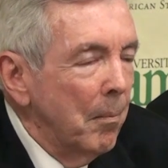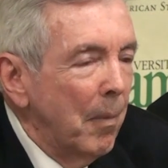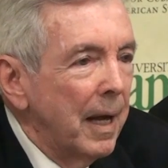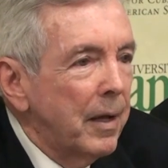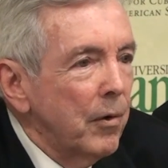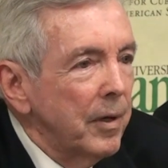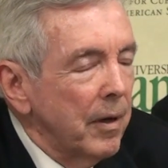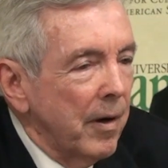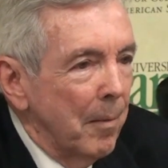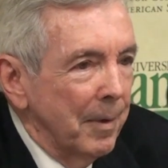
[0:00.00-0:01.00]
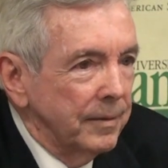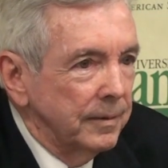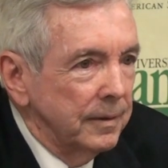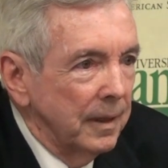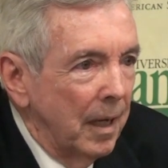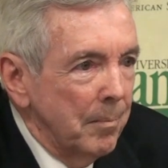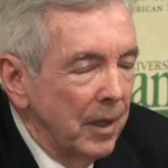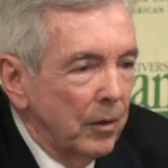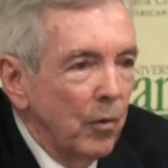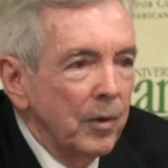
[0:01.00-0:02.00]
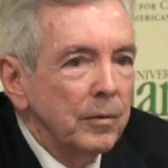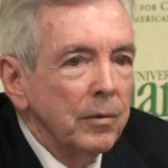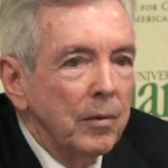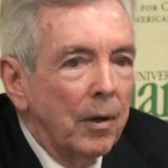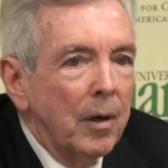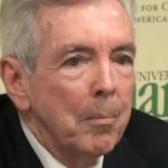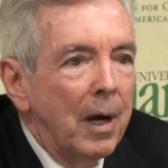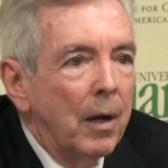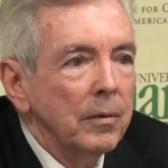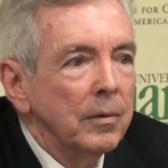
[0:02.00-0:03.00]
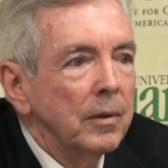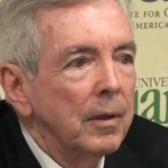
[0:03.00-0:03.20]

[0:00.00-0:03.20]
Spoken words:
microeconomics. I'm not going to talk about